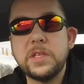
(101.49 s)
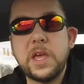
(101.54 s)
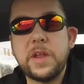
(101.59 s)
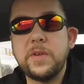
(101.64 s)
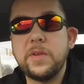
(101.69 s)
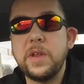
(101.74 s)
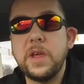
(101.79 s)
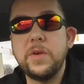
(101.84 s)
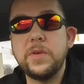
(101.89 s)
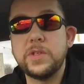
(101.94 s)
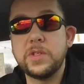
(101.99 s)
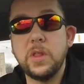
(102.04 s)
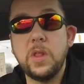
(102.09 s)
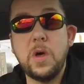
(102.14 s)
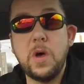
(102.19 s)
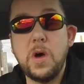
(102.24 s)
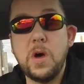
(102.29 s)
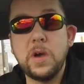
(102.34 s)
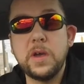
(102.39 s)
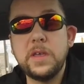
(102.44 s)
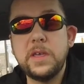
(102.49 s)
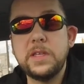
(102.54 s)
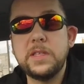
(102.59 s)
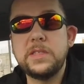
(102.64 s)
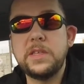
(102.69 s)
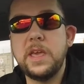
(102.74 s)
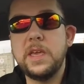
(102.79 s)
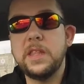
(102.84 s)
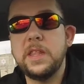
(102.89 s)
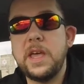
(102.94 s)
I don't know, it's long.
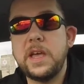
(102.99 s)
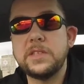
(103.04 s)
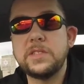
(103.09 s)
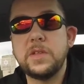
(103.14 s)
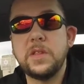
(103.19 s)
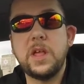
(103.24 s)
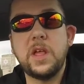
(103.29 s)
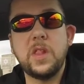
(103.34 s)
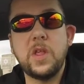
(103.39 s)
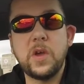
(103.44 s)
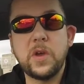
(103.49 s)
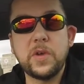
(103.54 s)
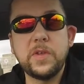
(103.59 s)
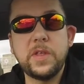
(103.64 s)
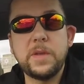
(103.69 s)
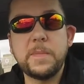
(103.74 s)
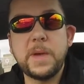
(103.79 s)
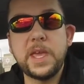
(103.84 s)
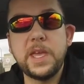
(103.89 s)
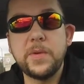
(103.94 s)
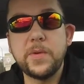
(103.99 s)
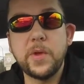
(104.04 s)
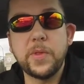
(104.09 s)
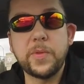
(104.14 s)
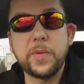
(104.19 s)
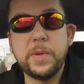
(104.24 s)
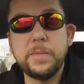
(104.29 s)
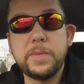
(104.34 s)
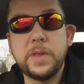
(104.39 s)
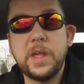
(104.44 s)
It lasts a lot longer than my Hero
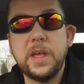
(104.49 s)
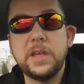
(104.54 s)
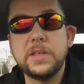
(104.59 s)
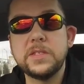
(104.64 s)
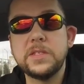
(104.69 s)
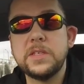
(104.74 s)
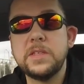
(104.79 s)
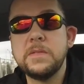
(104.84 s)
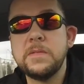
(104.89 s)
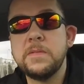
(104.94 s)
3 Plus.